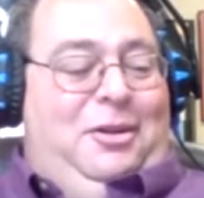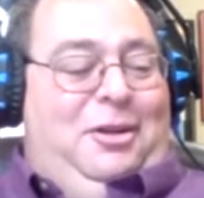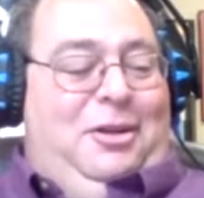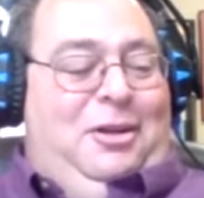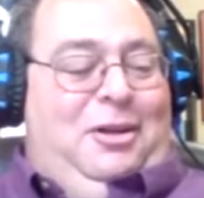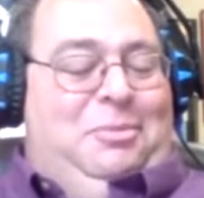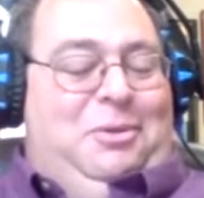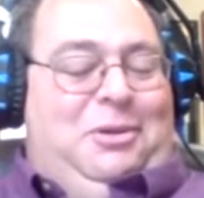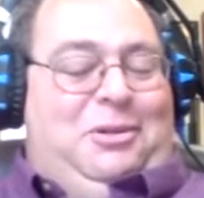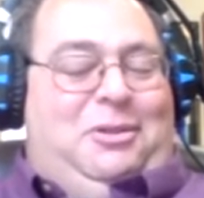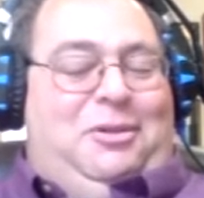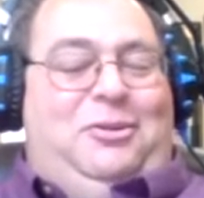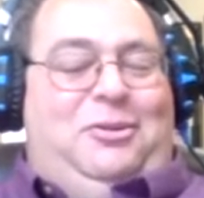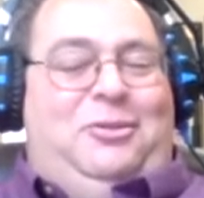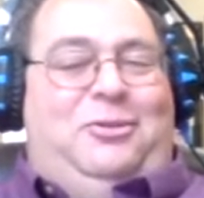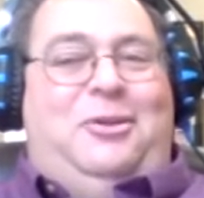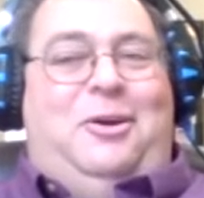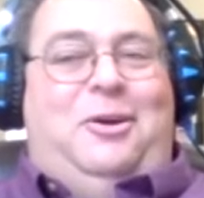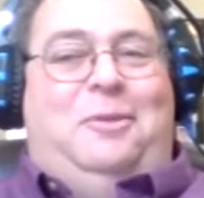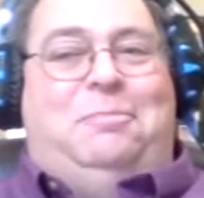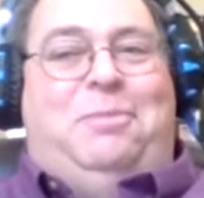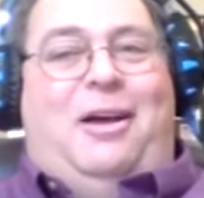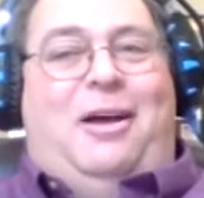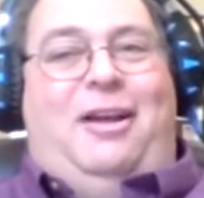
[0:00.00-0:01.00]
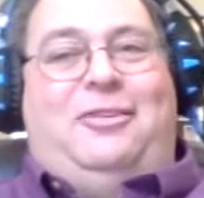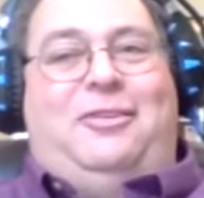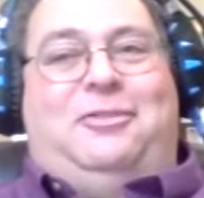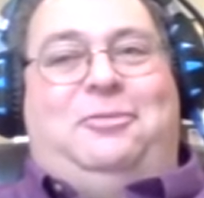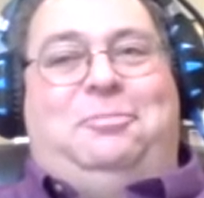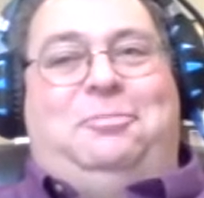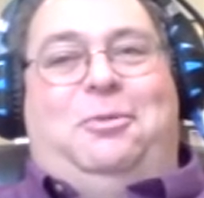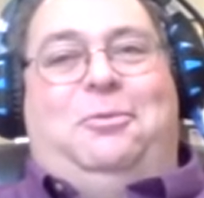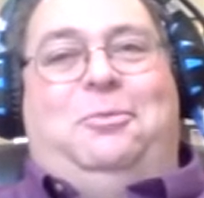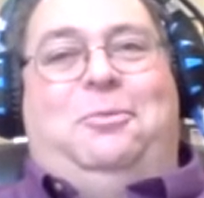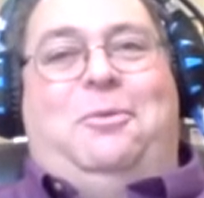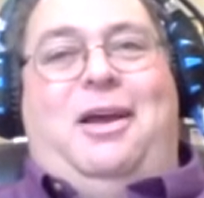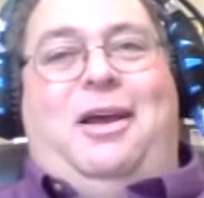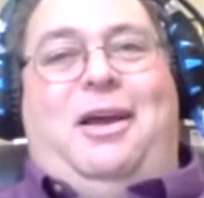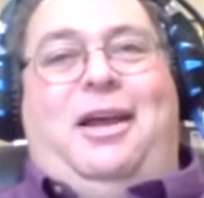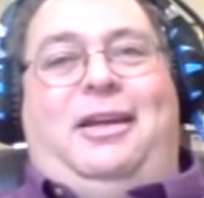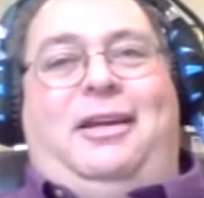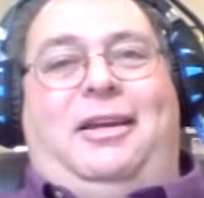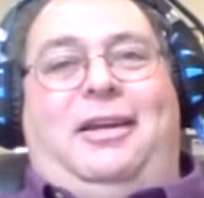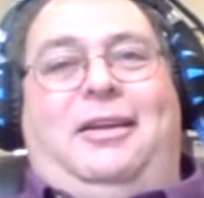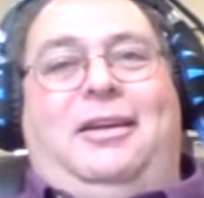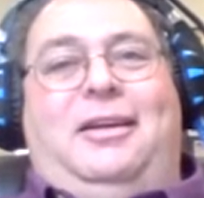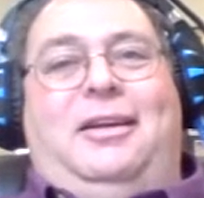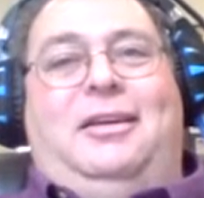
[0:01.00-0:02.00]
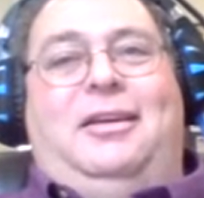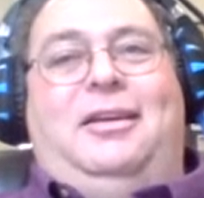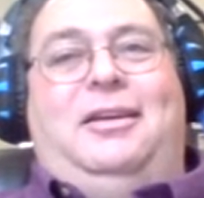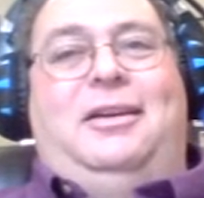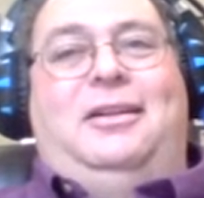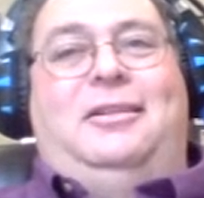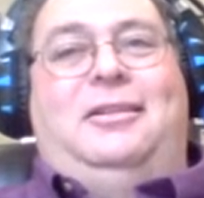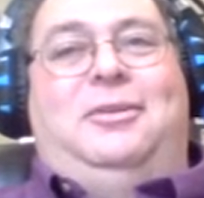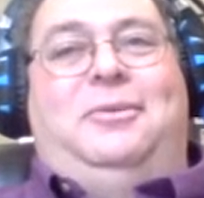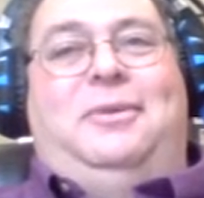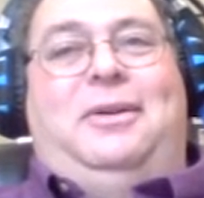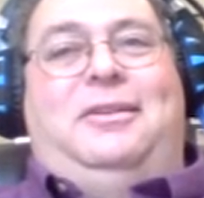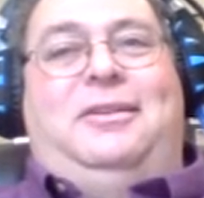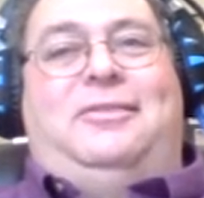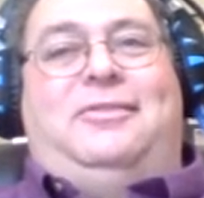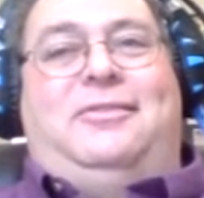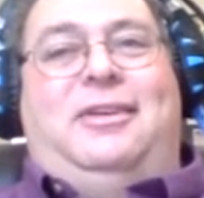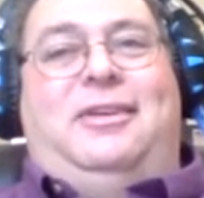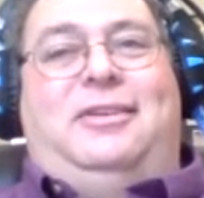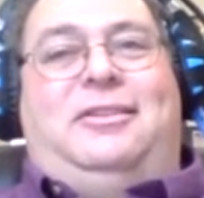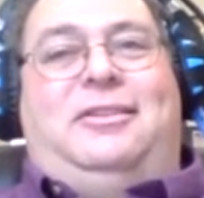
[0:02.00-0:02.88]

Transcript: So that's how that would work. Uh, in